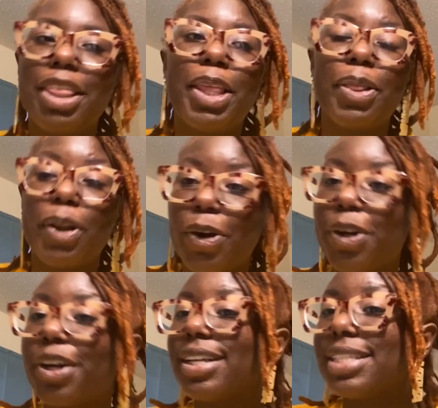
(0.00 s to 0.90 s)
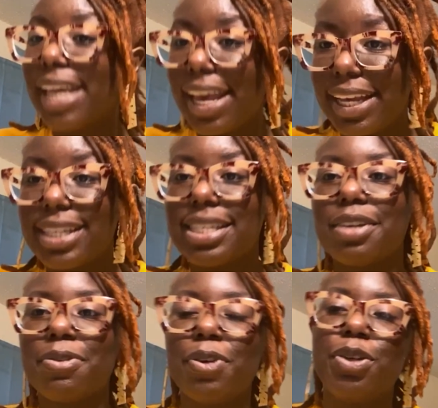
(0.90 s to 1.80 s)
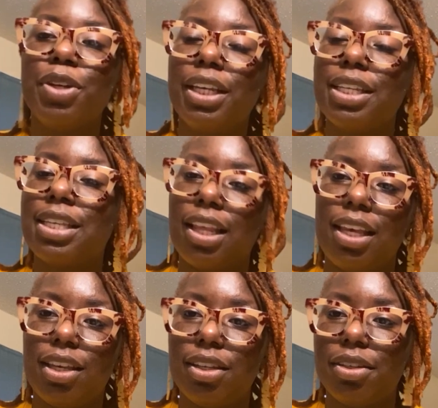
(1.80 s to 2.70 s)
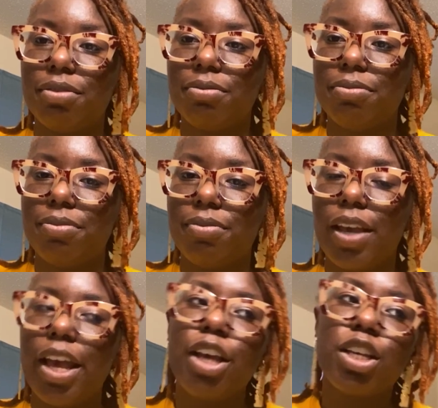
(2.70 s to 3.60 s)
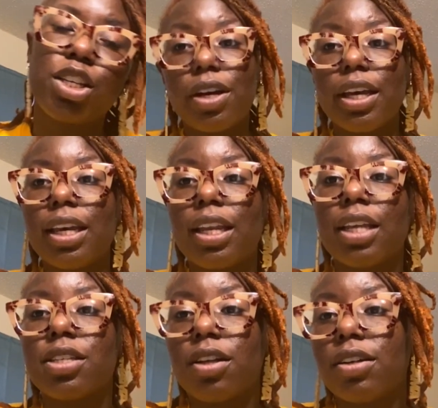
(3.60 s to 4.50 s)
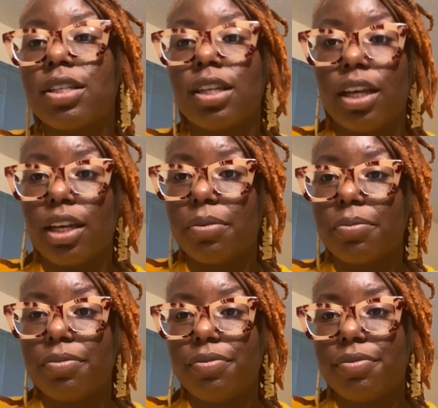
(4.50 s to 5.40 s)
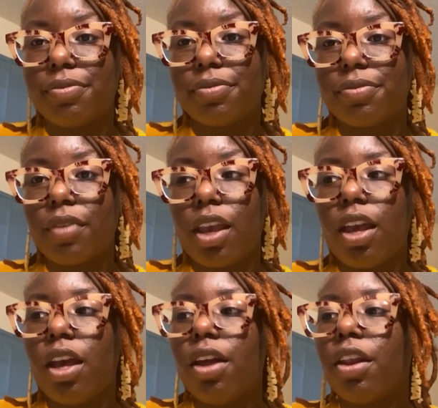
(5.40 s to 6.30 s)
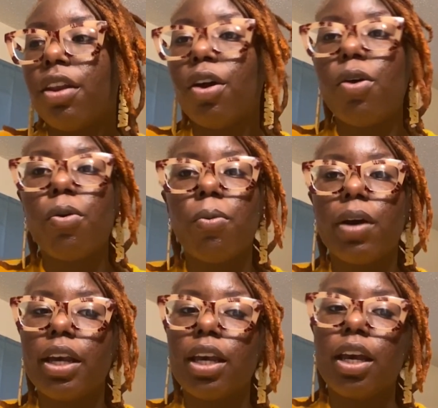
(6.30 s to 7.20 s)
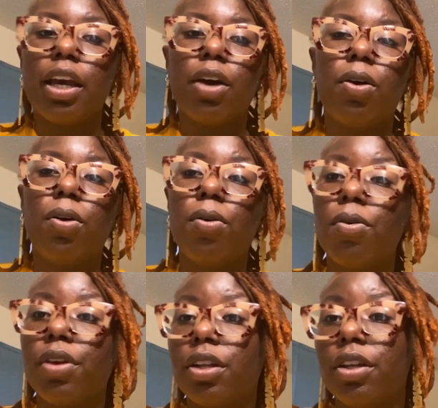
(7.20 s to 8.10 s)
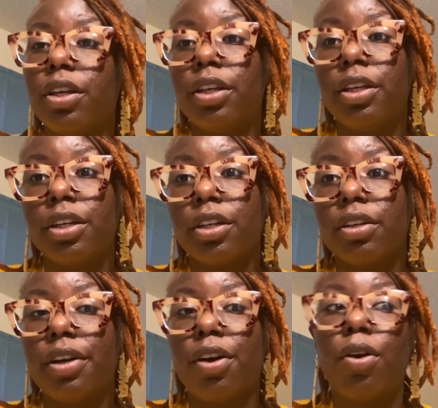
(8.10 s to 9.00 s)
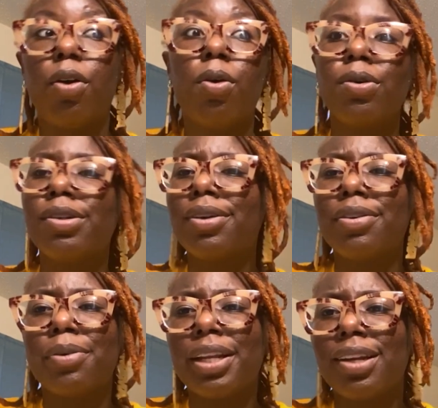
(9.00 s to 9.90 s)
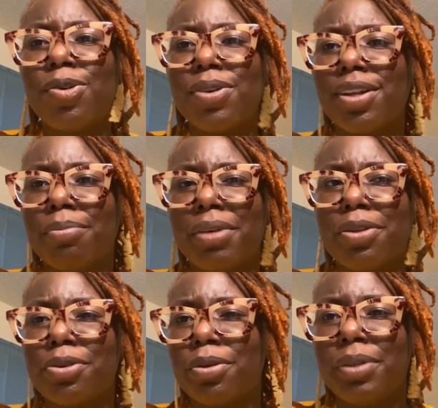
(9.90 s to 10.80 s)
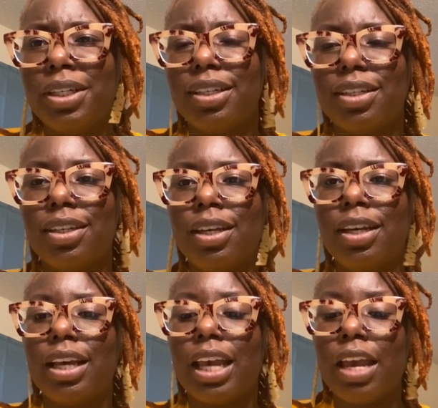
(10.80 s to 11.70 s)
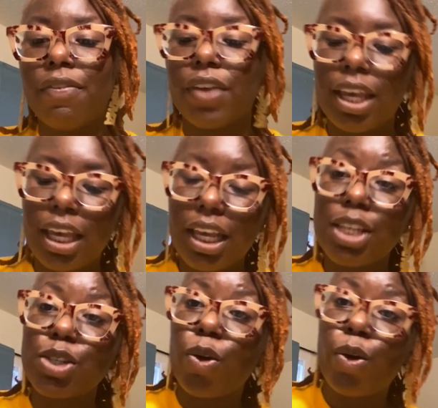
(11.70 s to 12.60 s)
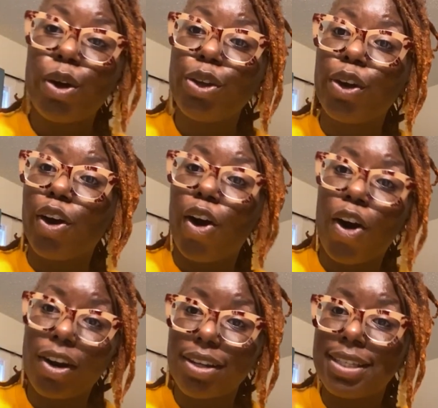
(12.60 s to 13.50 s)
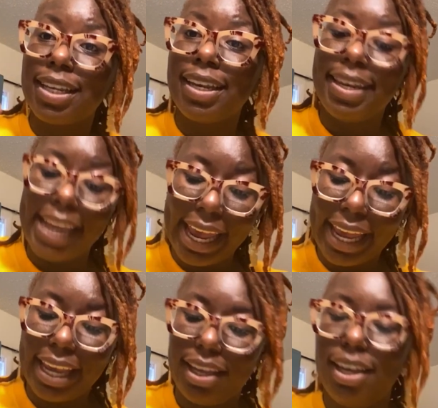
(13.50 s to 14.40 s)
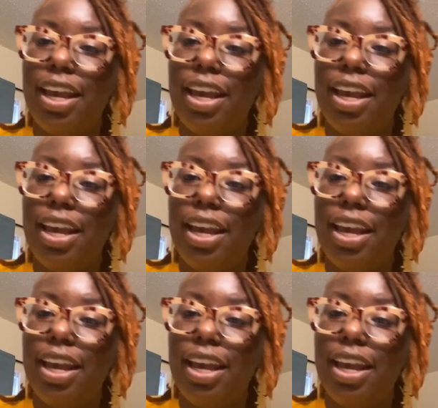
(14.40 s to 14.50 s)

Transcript: the longer it takes for you to get to the end. So go ahead and start today. Don't wait a whole nother year, don't even wait a whole nother month or a week. If it is on your heart today